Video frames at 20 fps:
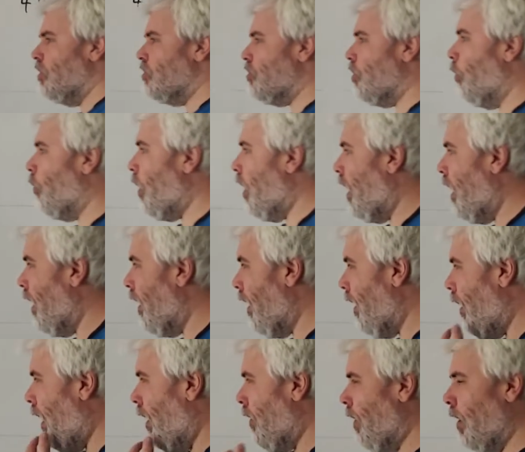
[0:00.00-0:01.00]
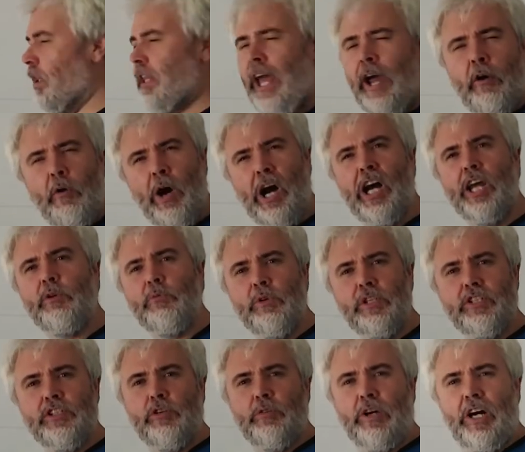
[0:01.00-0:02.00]
So how I
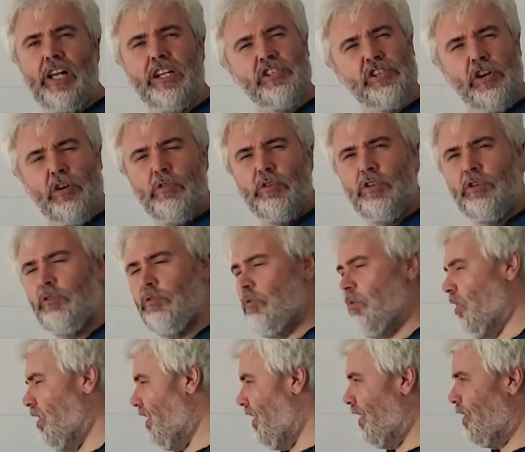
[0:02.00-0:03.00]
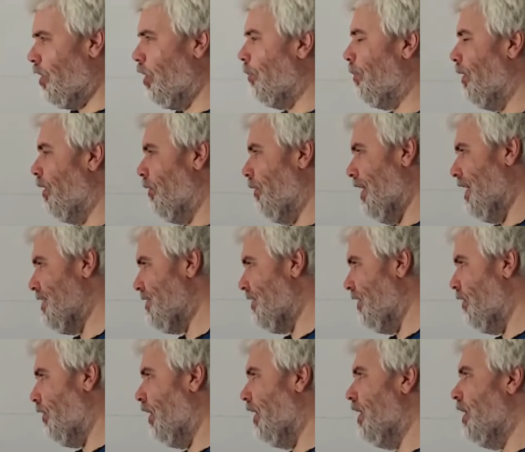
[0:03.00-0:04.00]
would do it, I'll show you a couple of ways
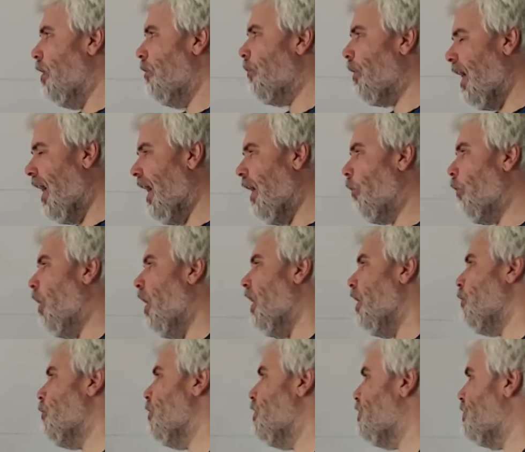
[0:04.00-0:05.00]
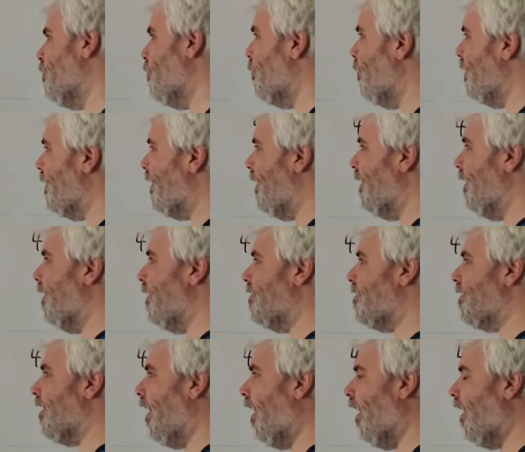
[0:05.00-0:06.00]
to do it, but how I would do it
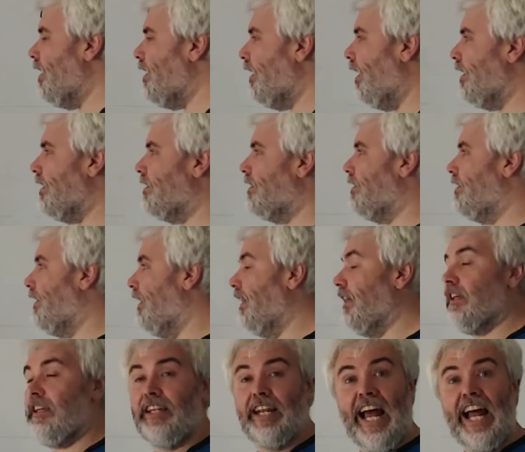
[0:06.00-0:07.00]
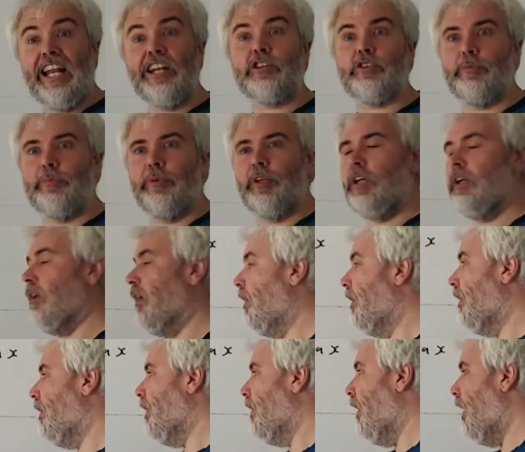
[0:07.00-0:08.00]
is, I like to think in algebra,
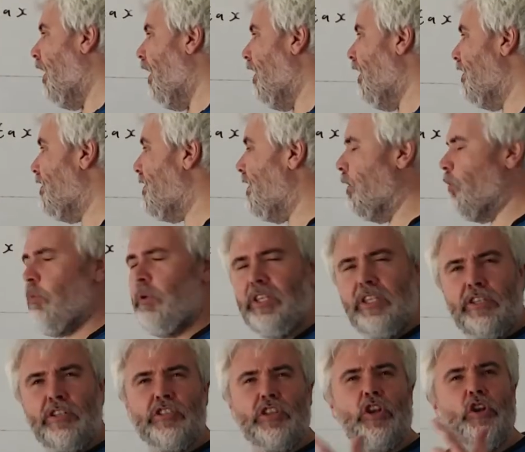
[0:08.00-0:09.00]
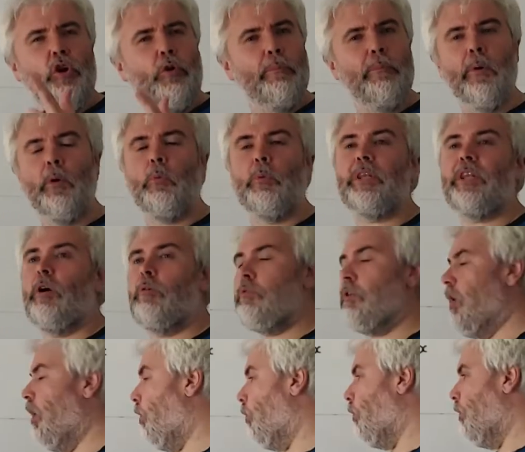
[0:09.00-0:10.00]
I like to think we, there's a number we
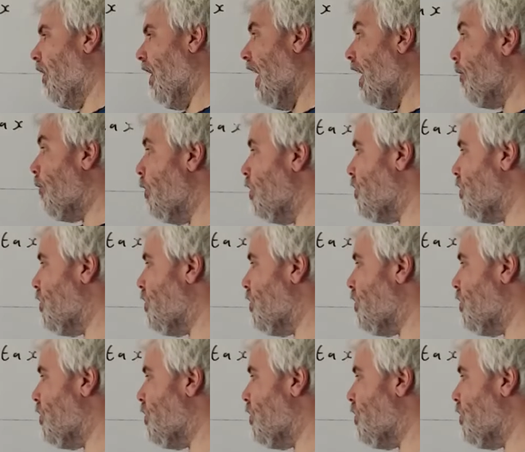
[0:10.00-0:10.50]
don't know, how